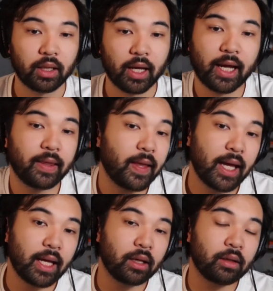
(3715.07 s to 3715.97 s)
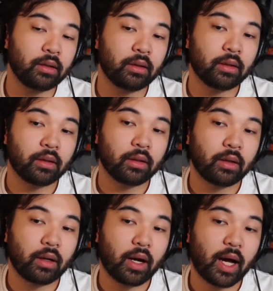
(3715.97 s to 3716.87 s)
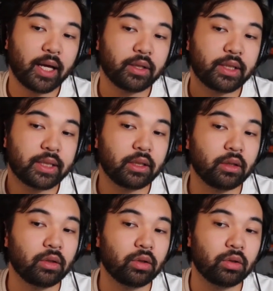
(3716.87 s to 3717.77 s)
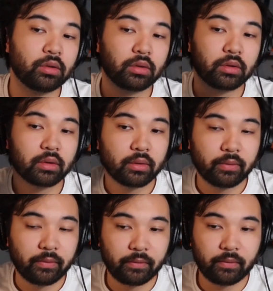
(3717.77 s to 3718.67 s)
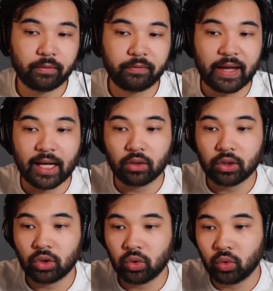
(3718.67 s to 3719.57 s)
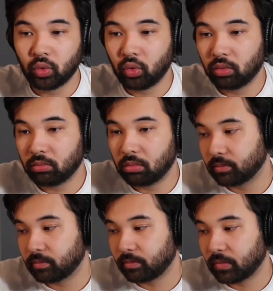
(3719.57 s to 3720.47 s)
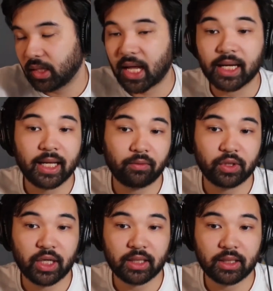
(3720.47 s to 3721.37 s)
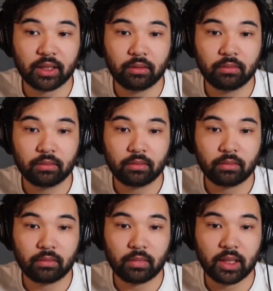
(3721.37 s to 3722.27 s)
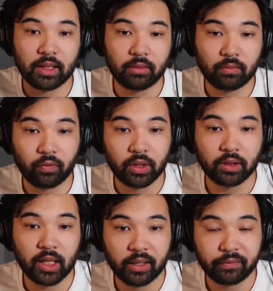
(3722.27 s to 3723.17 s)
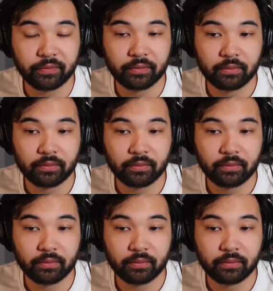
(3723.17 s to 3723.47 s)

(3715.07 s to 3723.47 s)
And then I could still value not getting rejected in real life